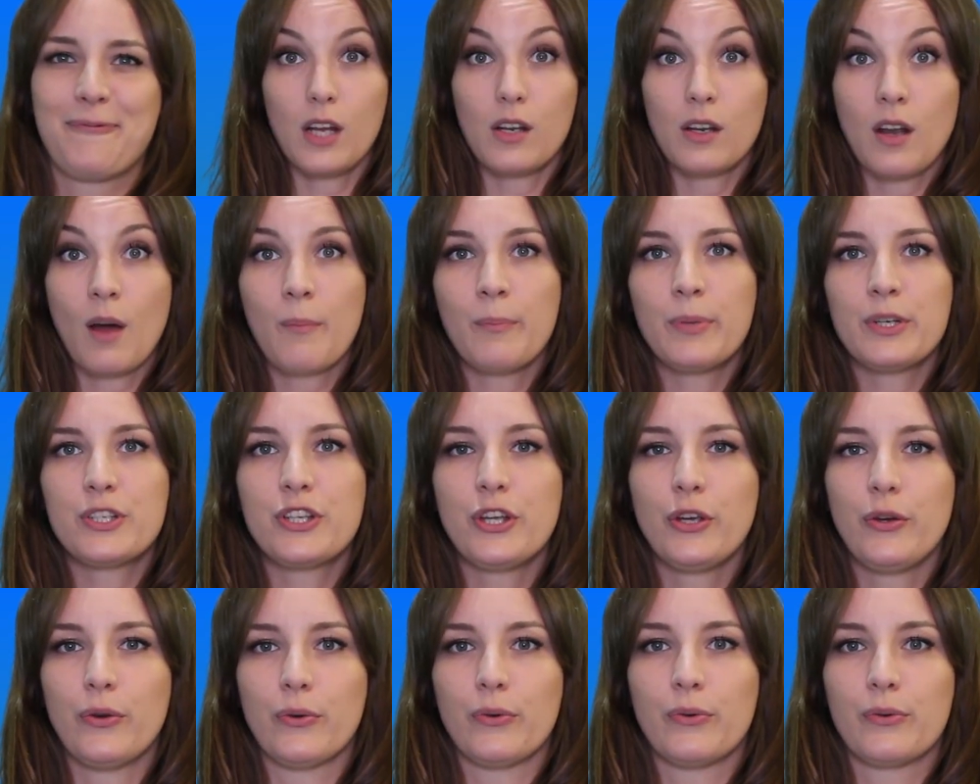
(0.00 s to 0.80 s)
Number
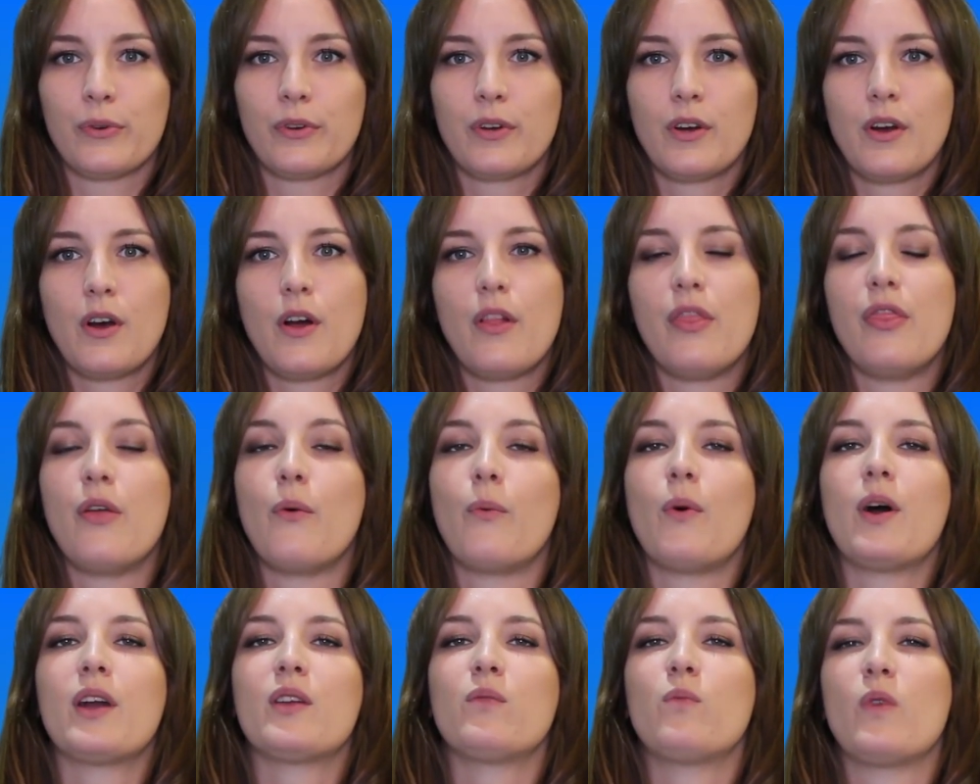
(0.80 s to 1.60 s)
2, the
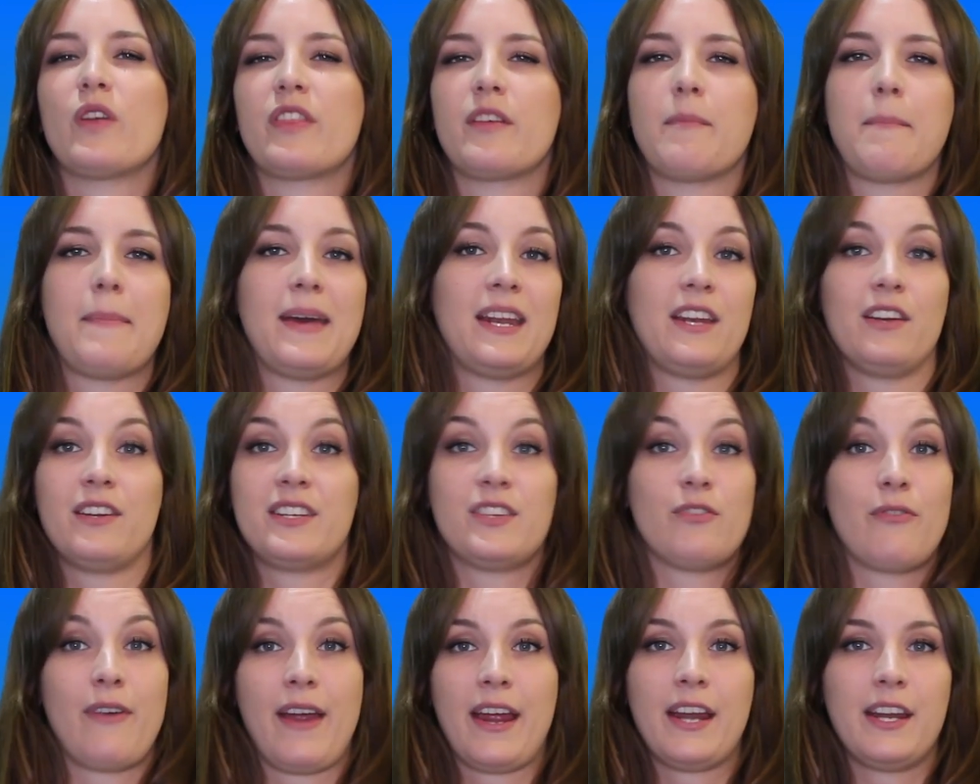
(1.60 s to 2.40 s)
one with a
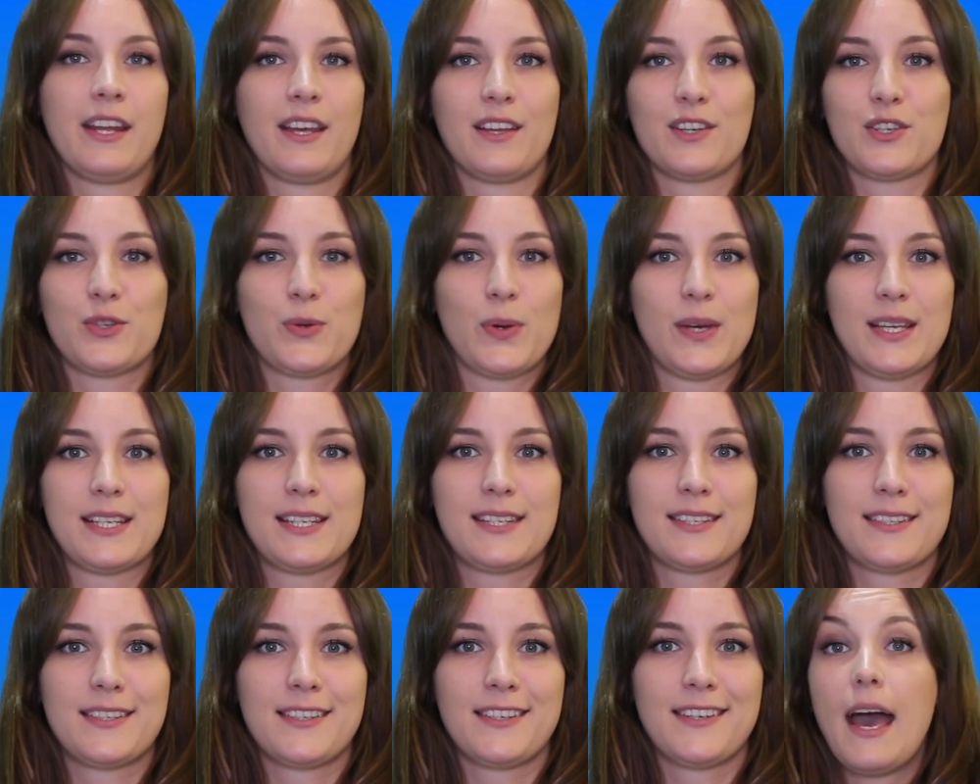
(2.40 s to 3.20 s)
Mediterranean
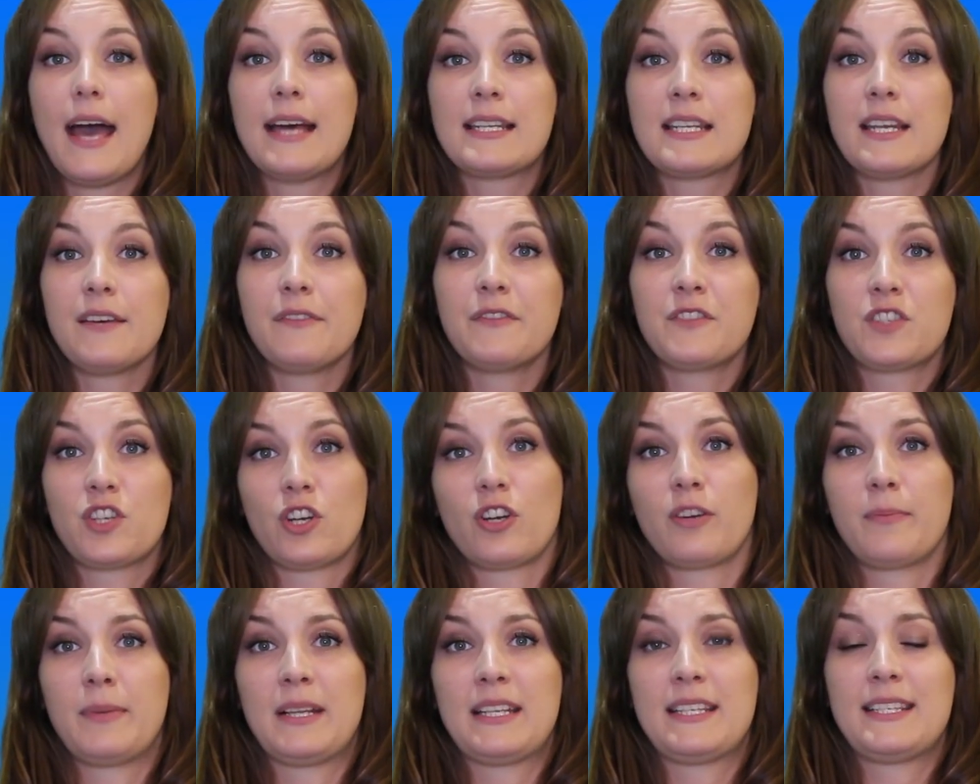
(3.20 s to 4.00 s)
twist. As if
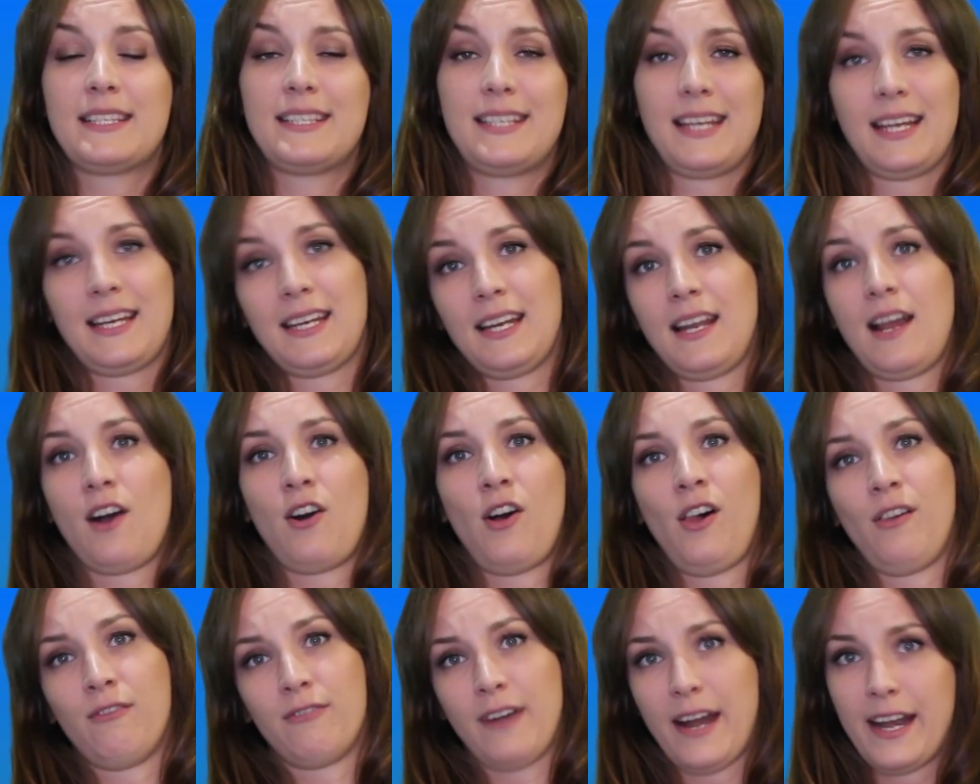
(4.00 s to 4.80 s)
Germans didn't
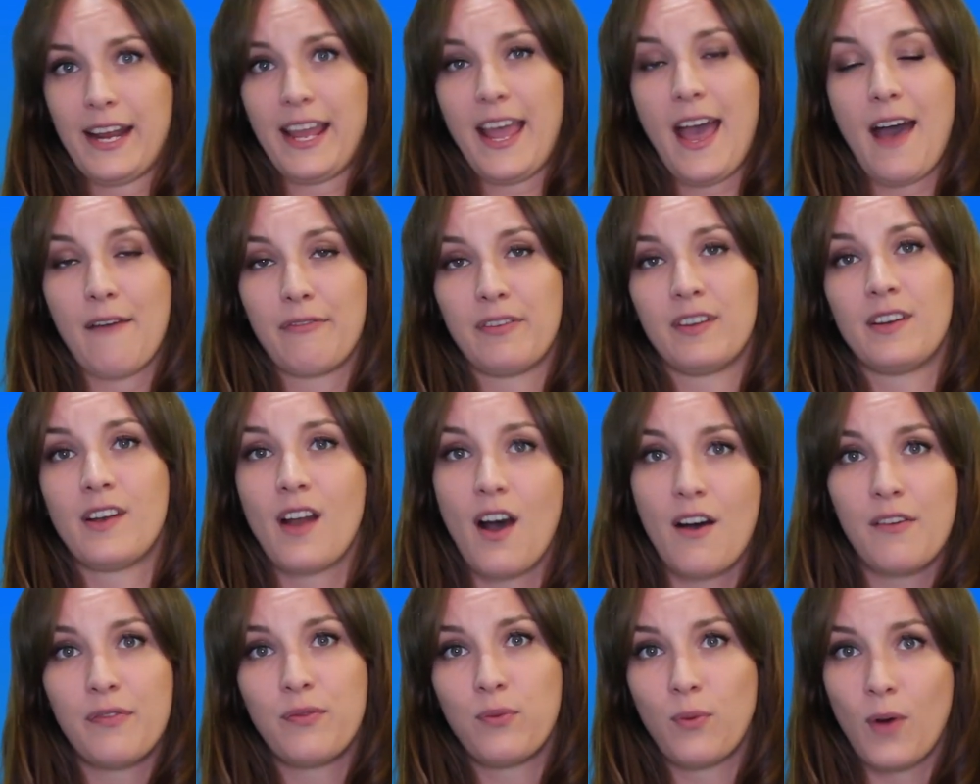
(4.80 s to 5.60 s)
already have
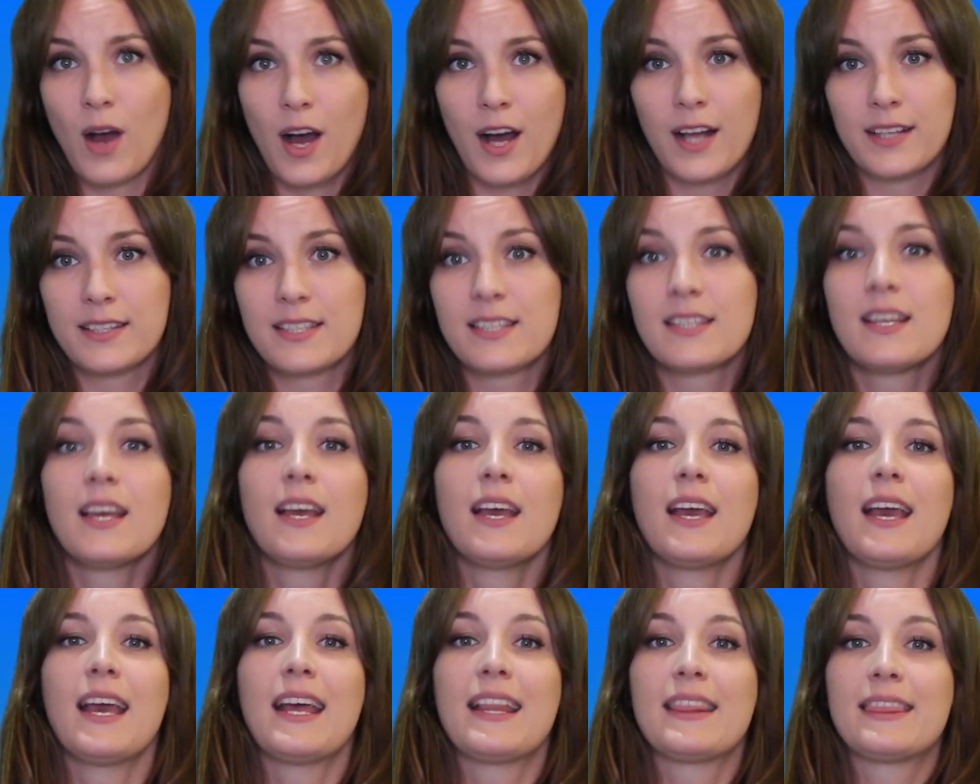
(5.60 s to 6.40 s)
enough words,
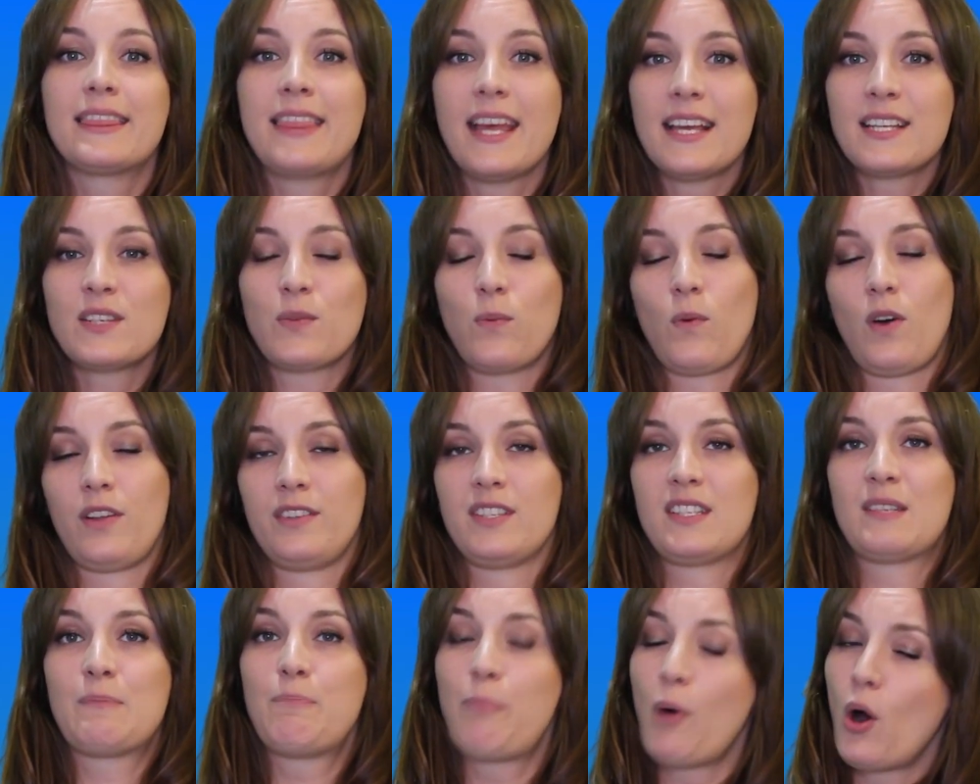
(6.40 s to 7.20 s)
this
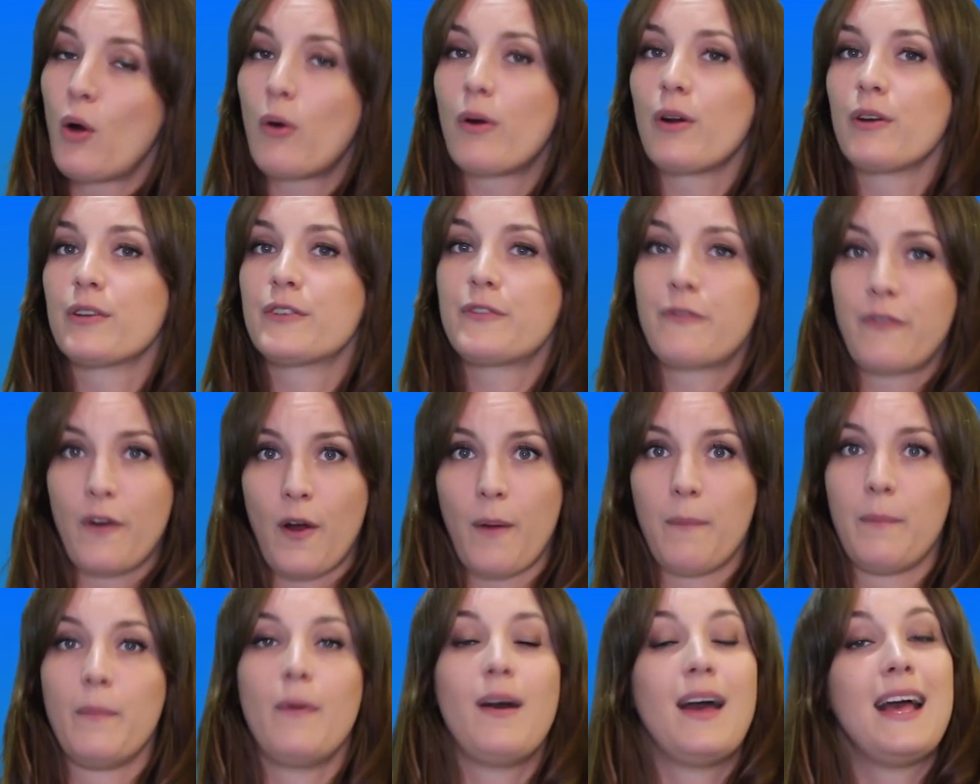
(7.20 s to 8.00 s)
one's borrowed
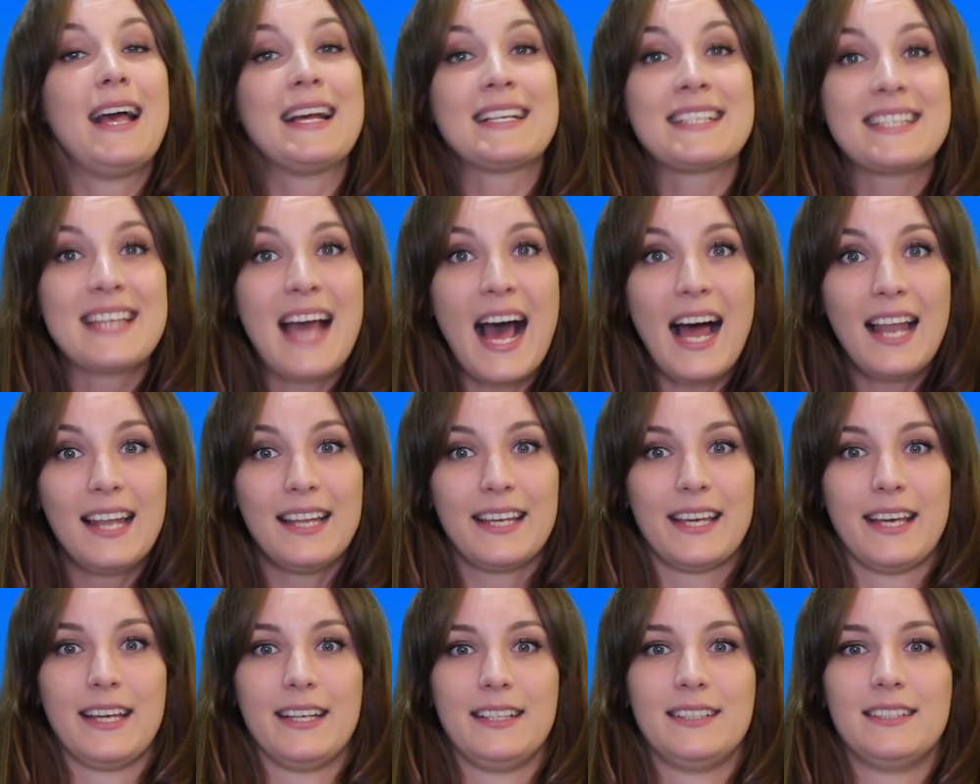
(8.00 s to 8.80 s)
from
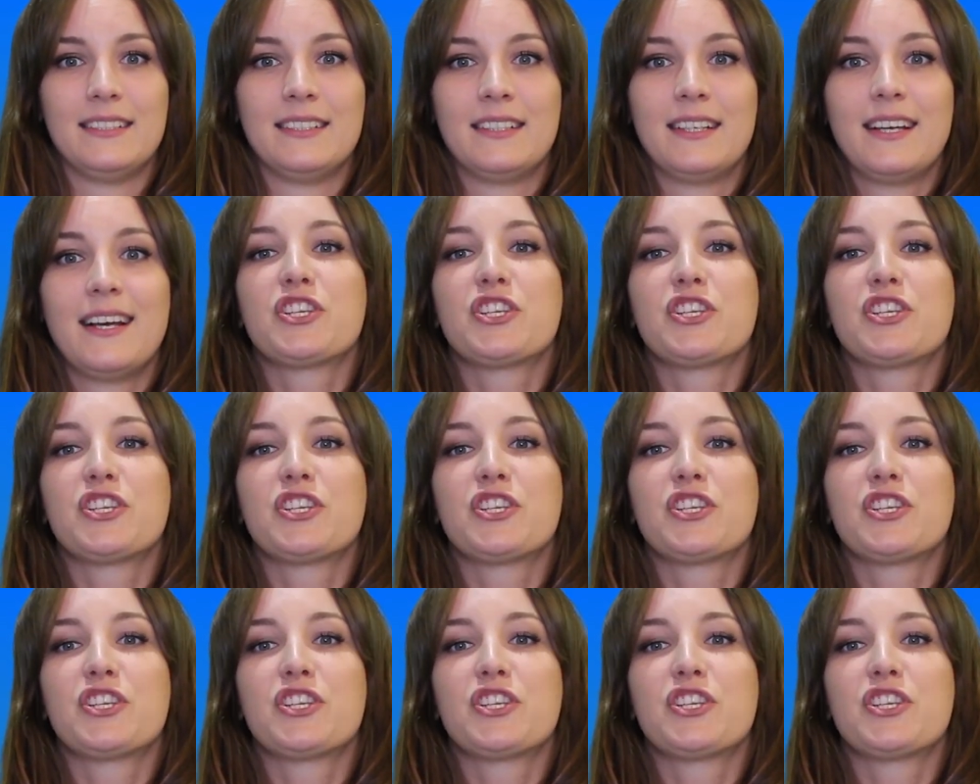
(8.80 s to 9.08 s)
Italian.